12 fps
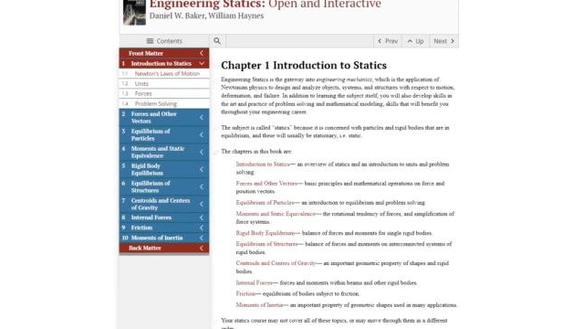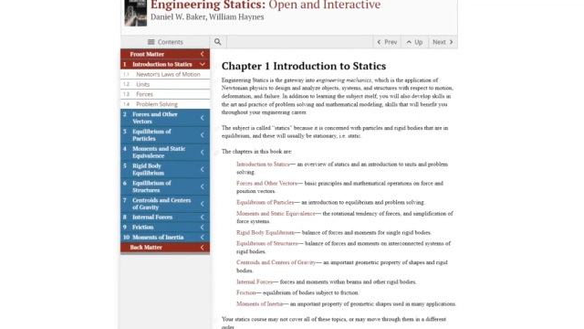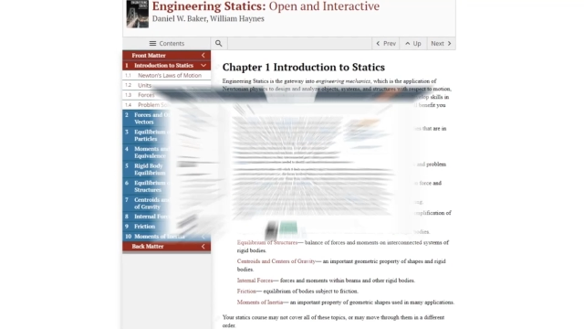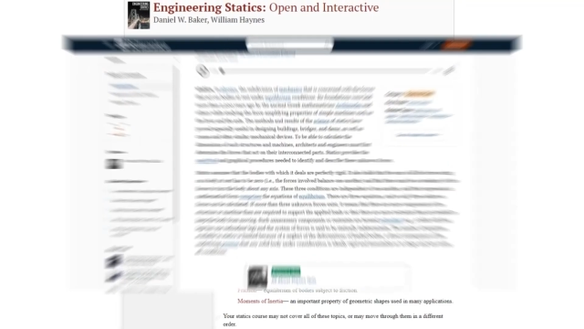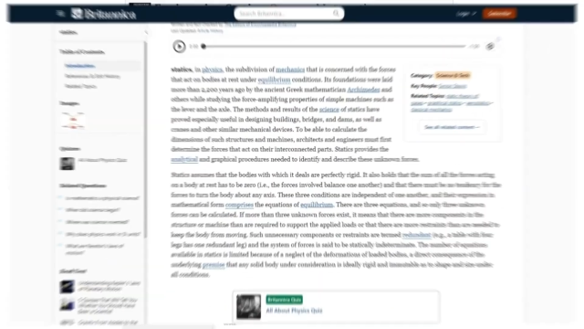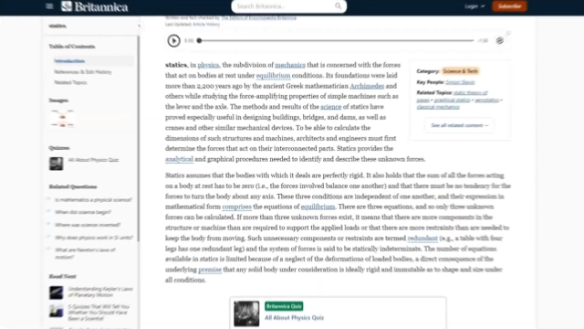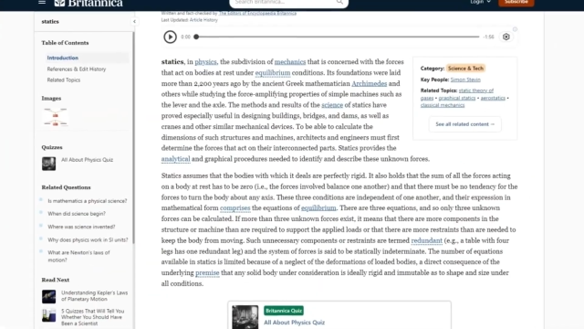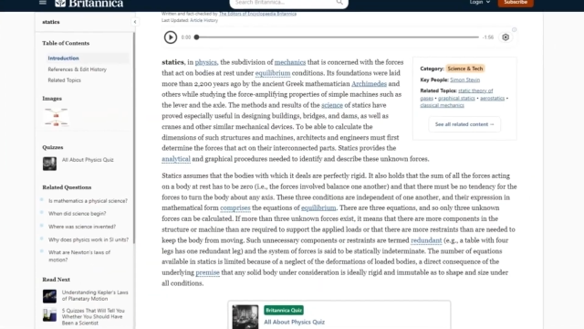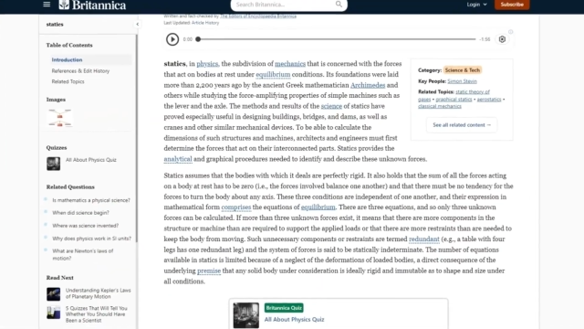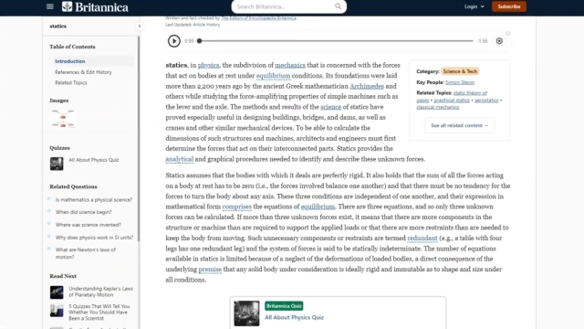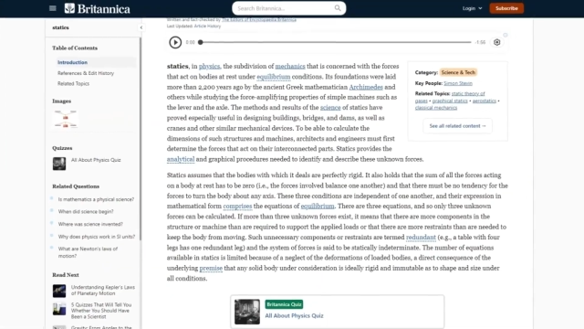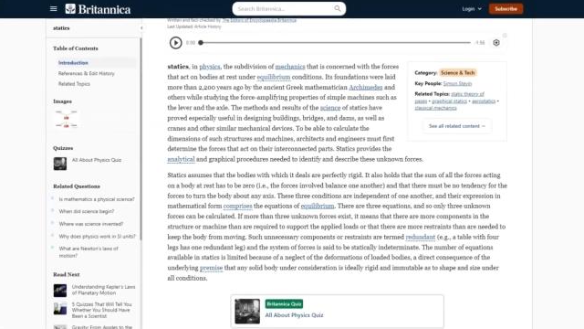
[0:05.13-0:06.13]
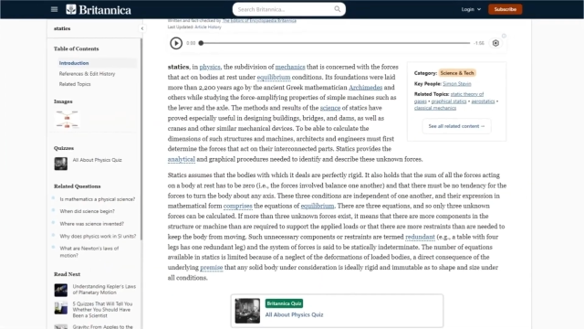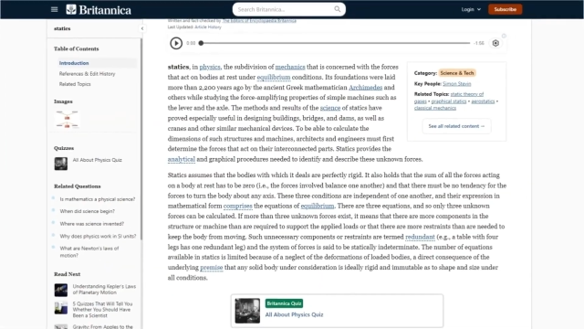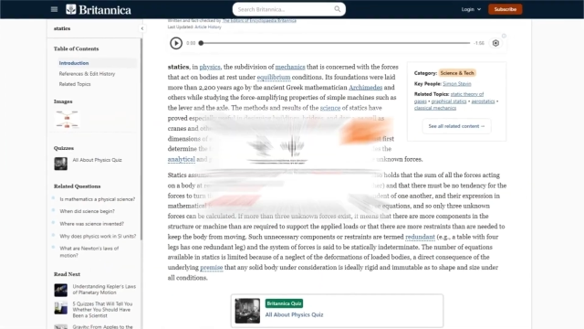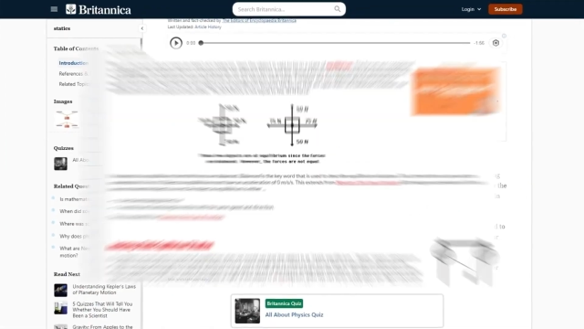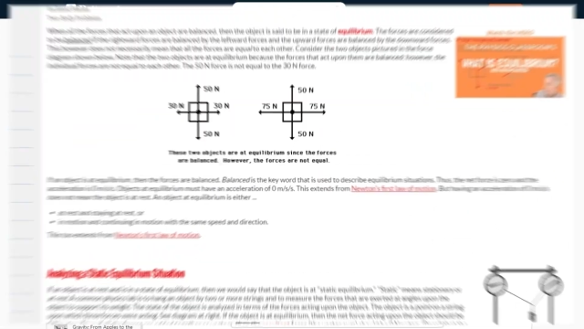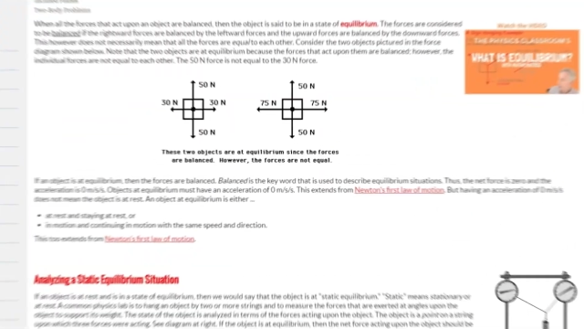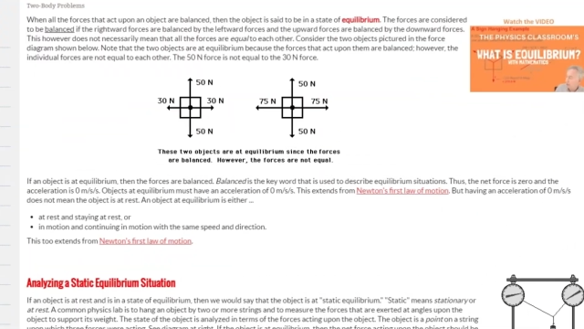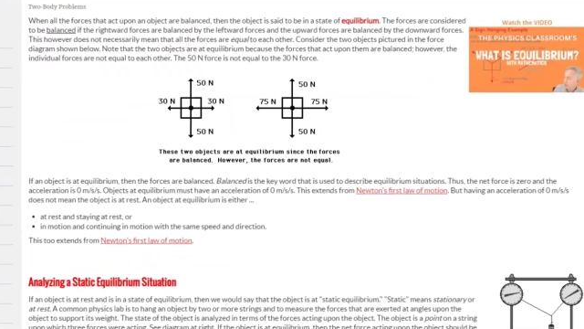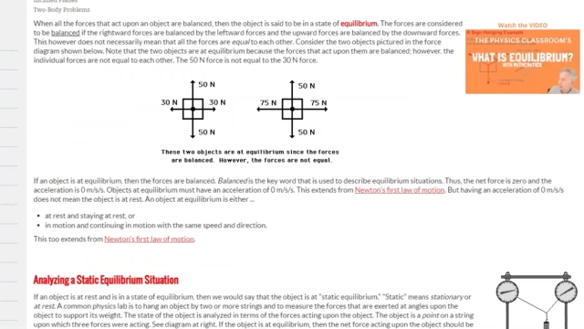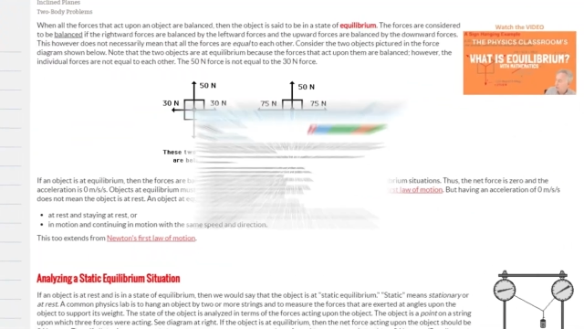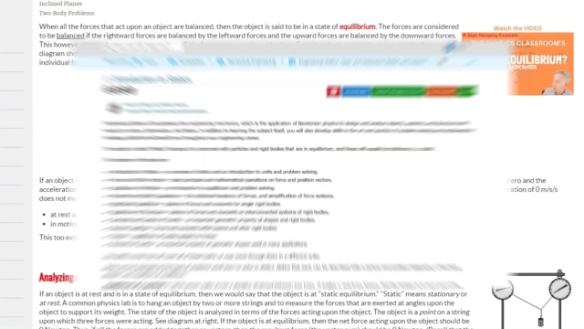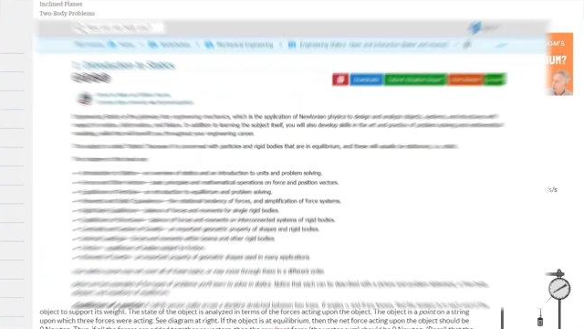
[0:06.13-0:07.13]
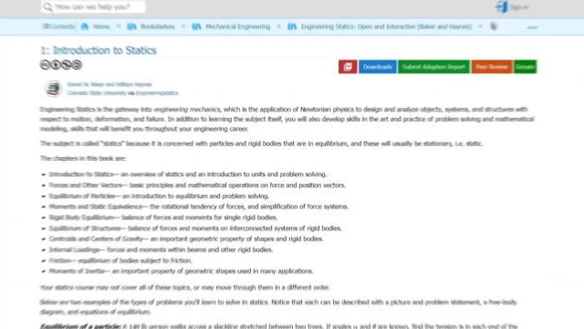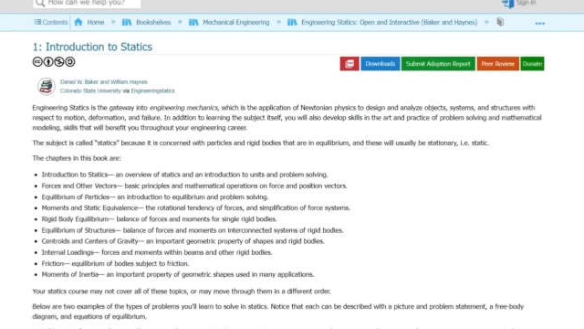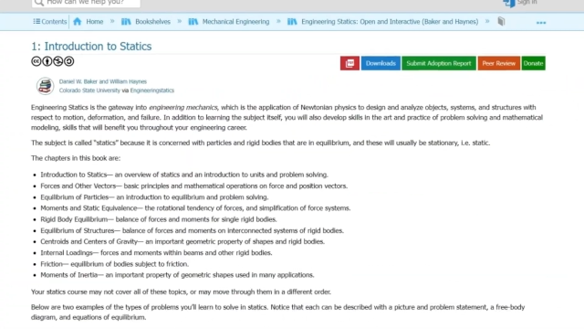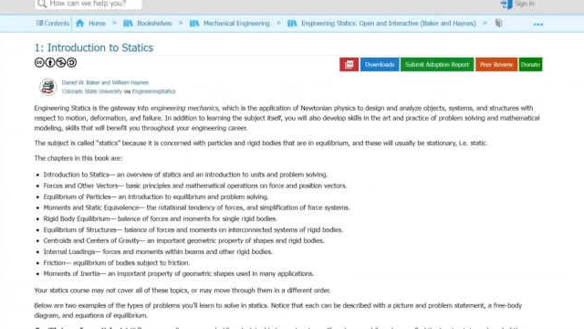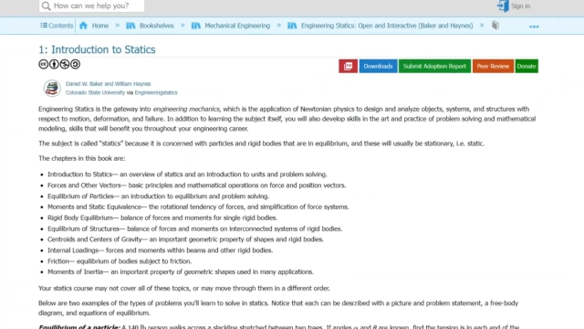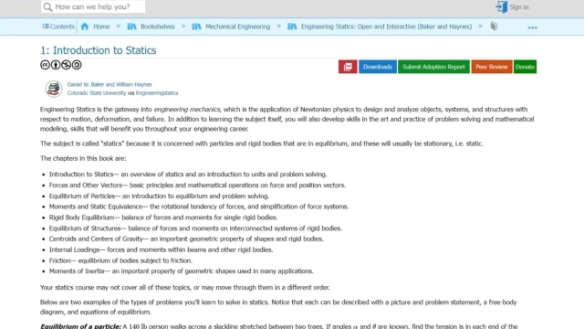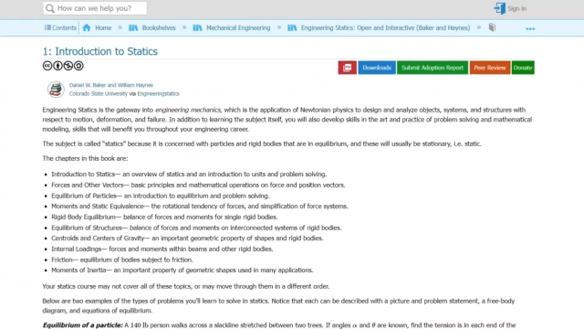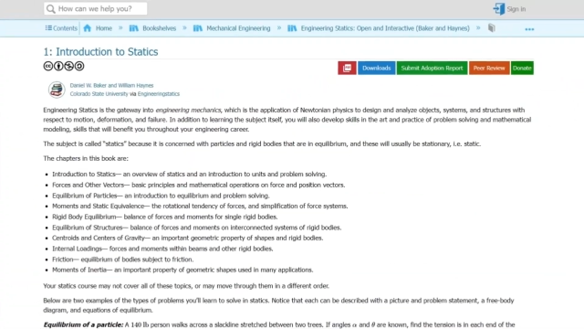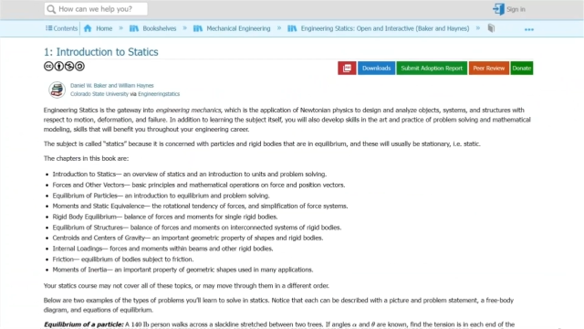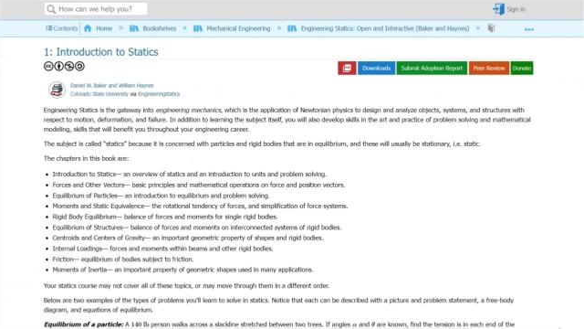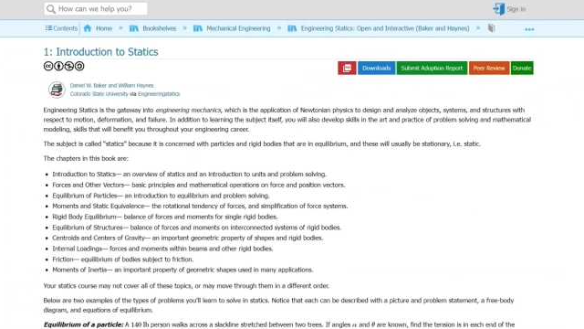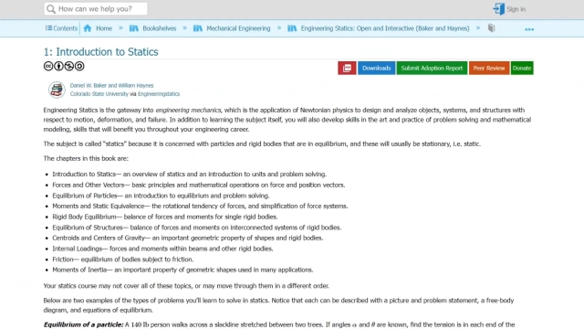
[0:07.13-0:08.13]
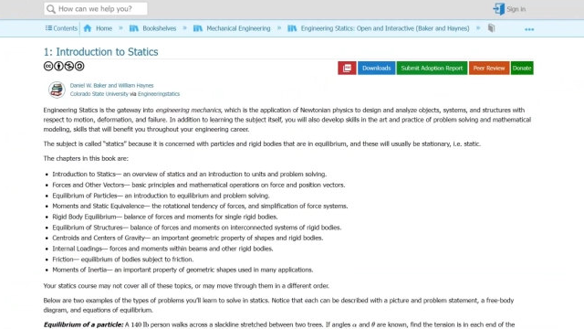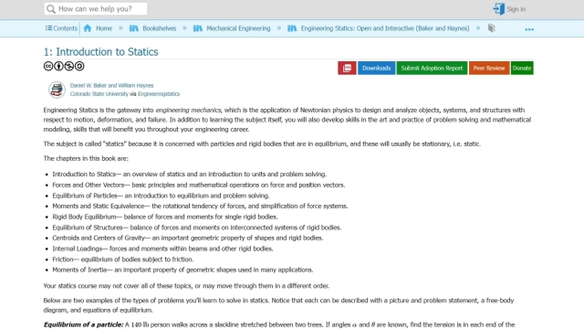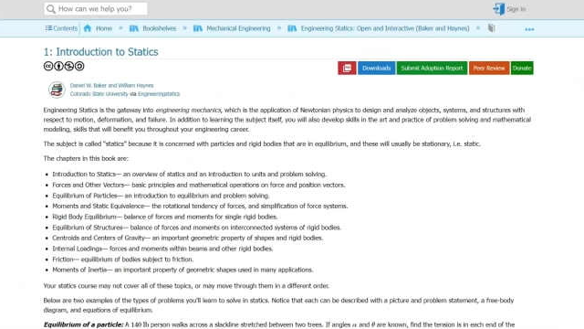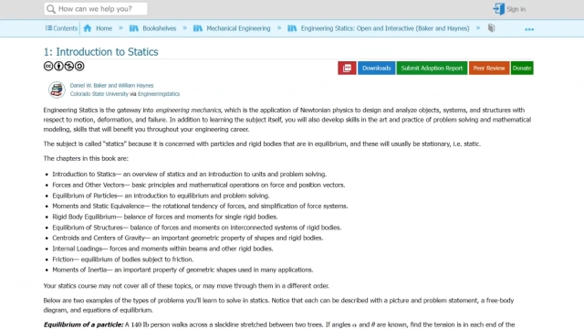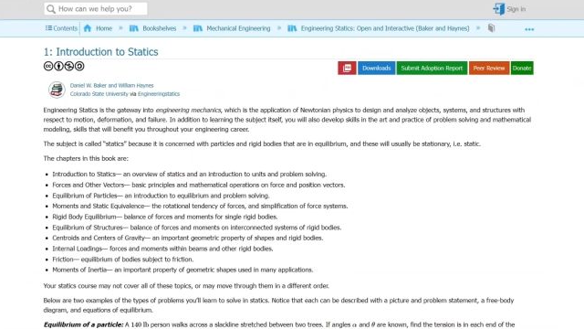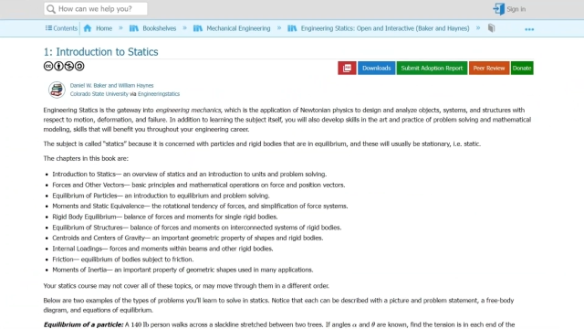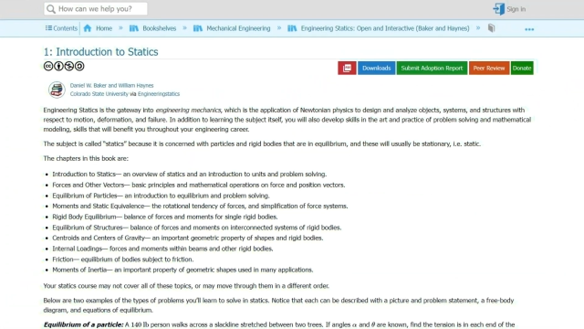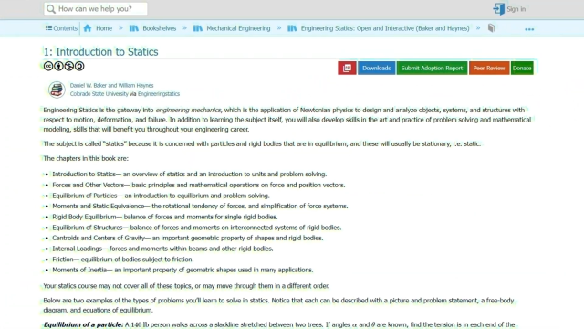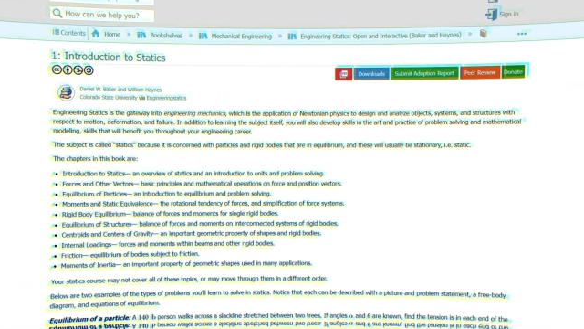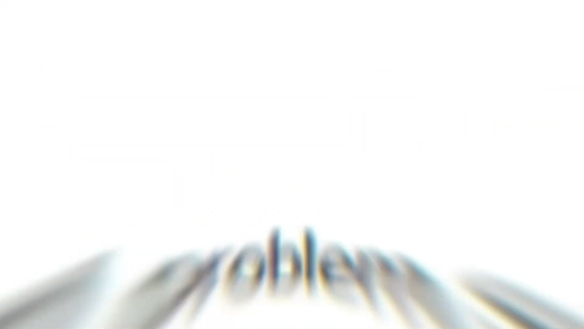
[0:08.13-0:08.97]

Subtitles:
Nobody's mouth can be seen.